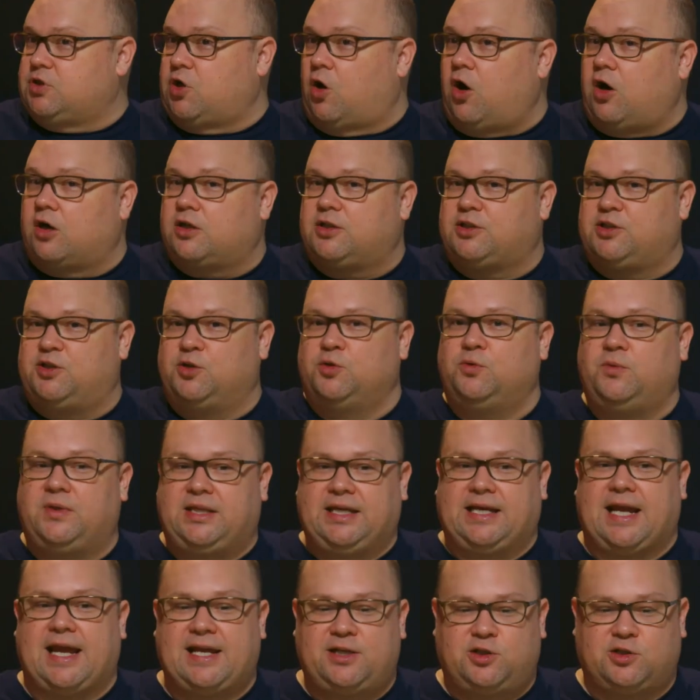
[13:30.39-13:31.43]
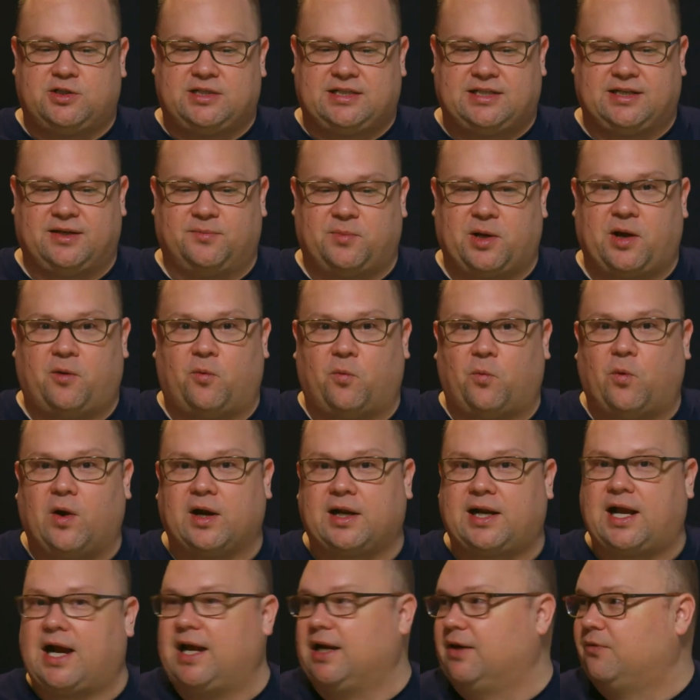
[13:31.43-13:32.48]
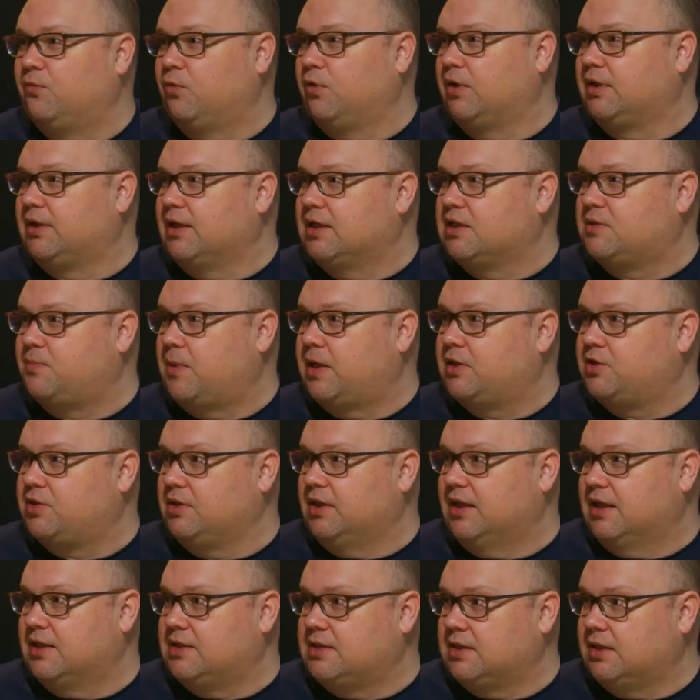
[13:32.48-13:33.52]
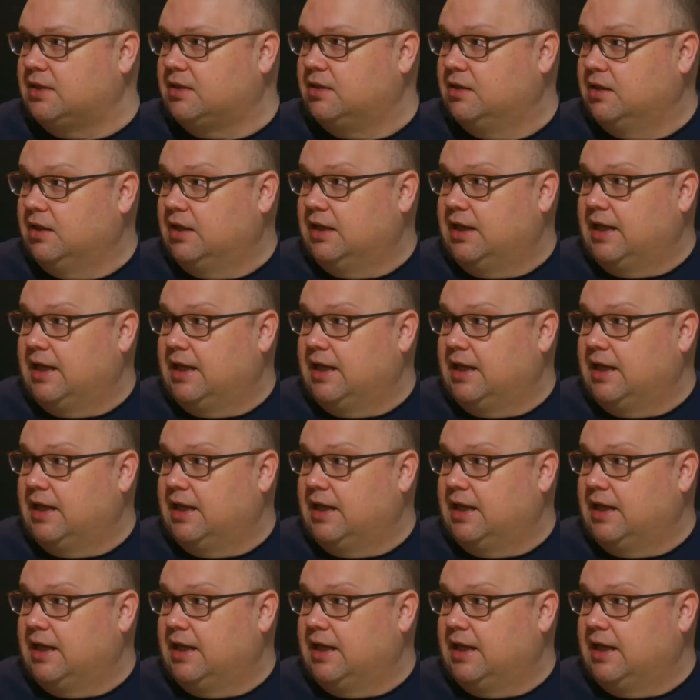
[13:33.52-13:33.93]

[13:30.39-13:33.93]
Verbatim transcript: Talk to the agency about what kind of work they specialize in